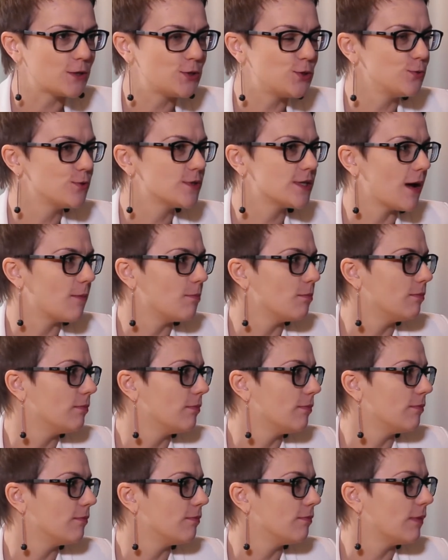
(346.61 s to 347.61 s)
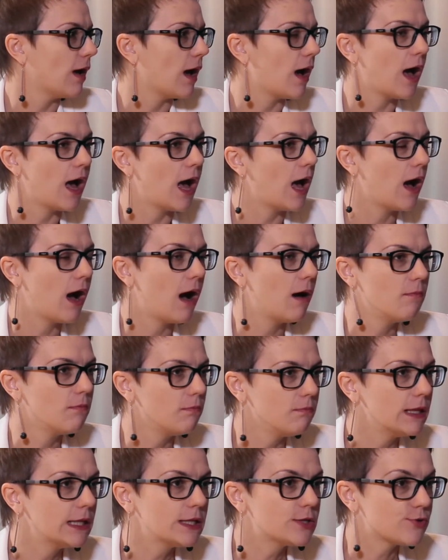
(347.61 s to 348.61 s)
to some
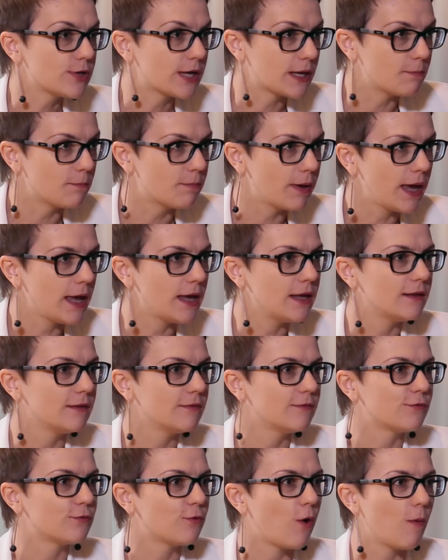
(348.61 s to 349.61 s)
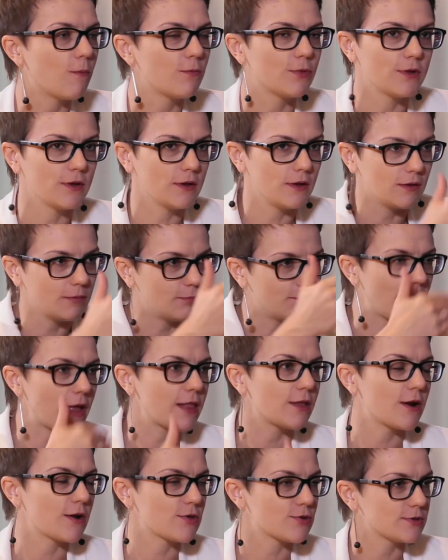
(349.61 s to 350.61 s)
military campaign from the
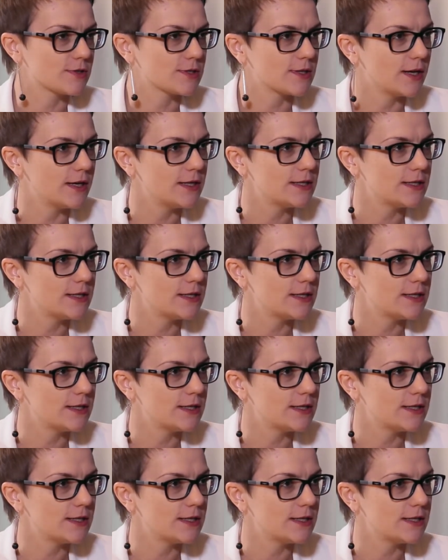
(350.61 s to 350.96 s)
Belarusian side.